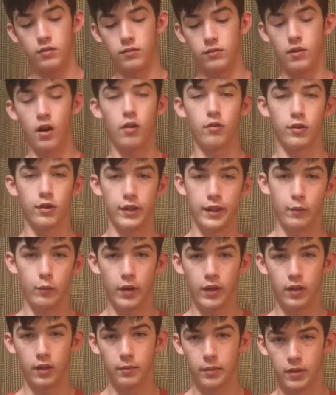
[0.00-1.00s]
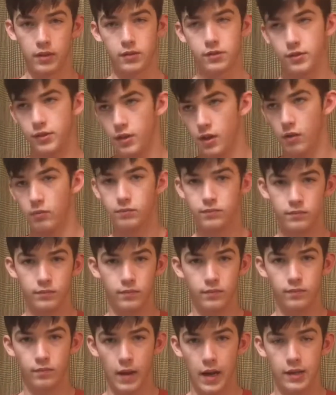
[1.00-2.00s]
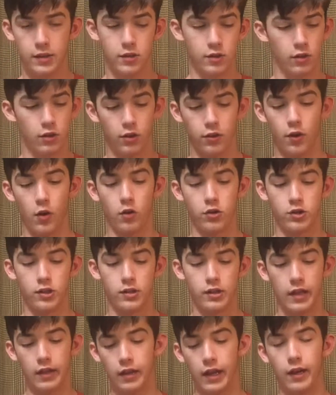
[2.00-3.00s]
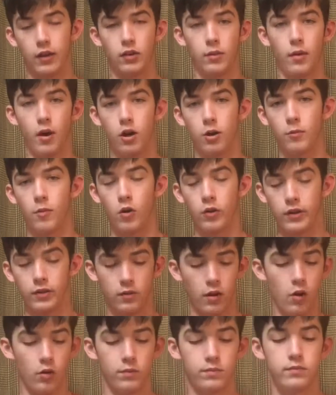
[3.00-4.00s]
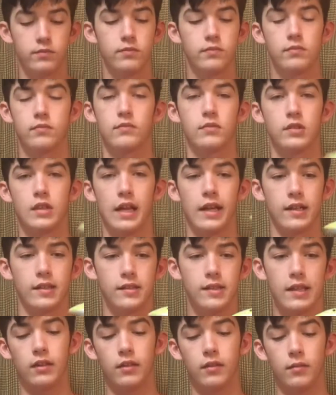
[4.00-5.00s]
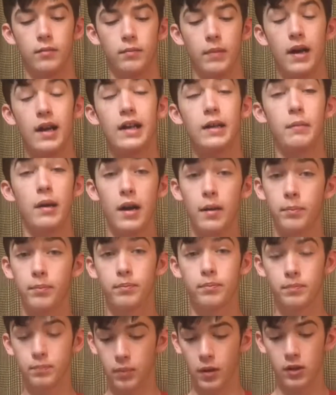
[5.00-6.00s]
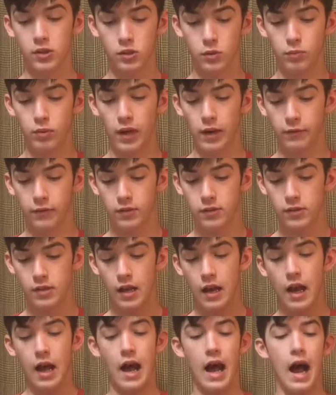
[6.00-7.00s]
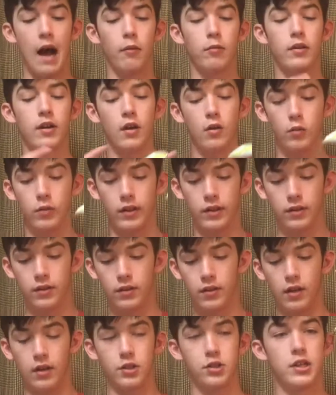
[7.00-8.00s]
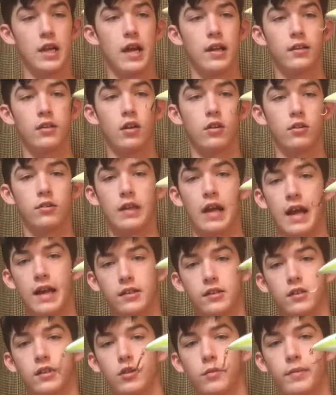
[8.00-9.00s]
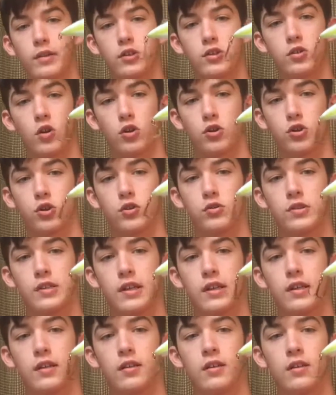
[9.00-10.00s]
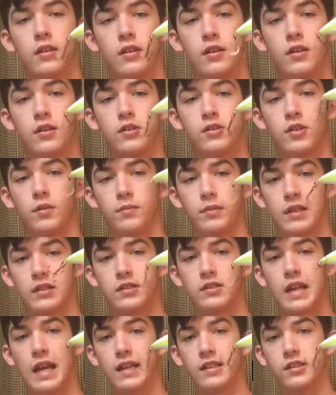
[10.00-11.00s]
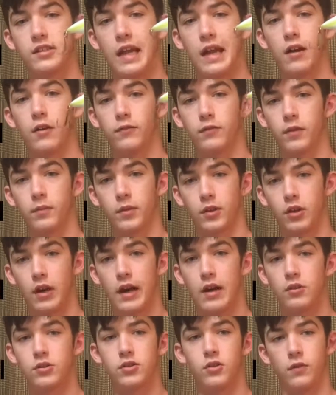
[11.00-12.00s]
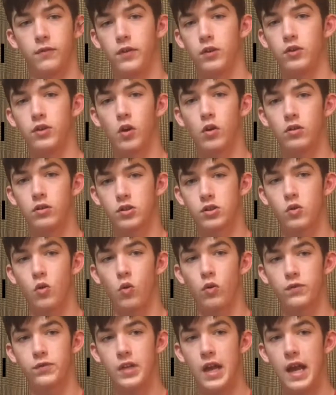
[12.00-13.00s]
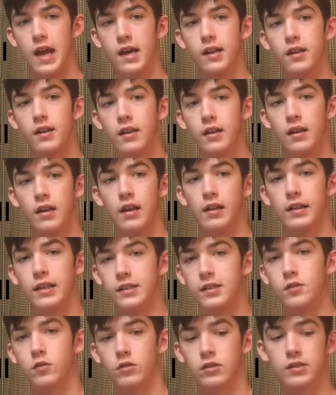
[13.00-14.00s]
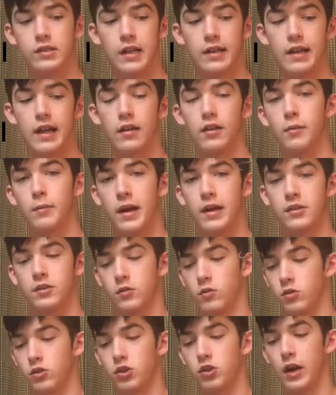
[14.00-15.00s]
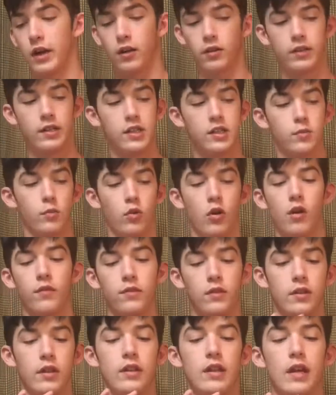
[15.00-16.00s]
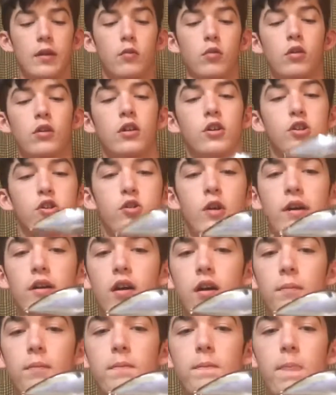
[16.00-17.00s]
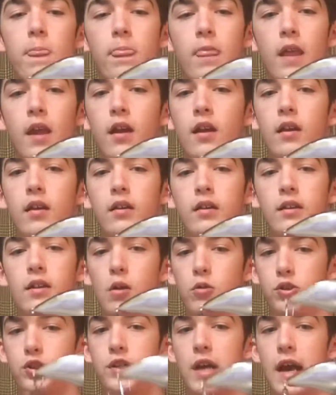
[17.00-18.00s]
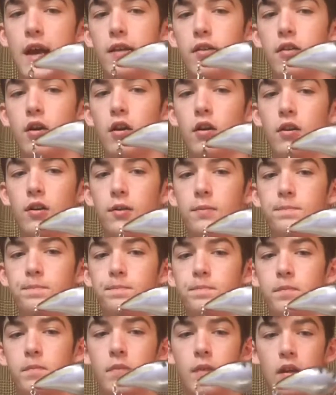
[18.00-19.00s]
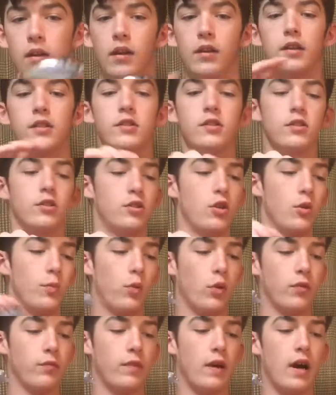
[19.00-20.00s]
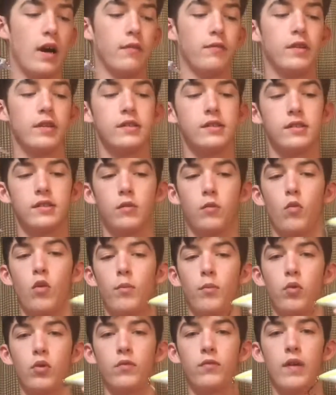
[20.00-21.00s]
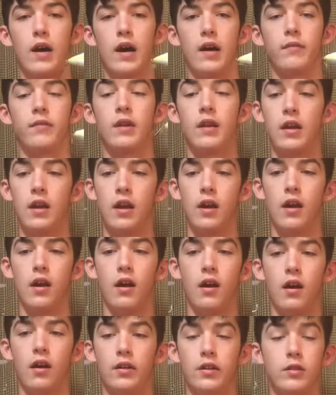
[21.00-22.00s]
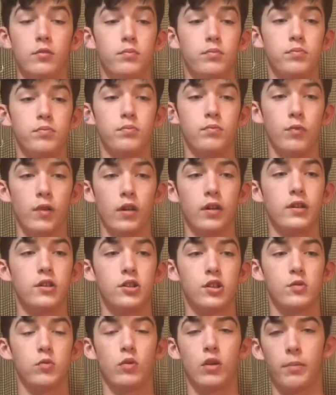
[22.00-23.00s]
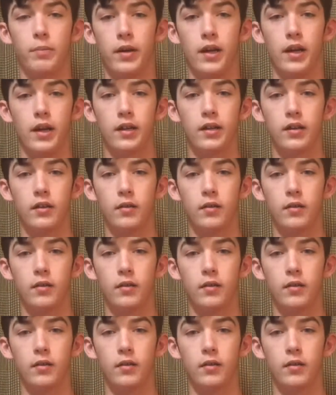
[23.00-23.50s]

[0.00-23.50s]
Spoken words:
Not really in winter because, bass are lethargic and they lay on the bottom all stinking sea. In my personal preference, I would go with a shad color that has a little bit of chartreuse in it, something that stands out from the crowd. So if you throw it in a school of shad, this is going to stand out. The bass are going to strike on this more often than they would a straight up, shad color. Now this is a 2.5, this is a 1.5. You really just want to pick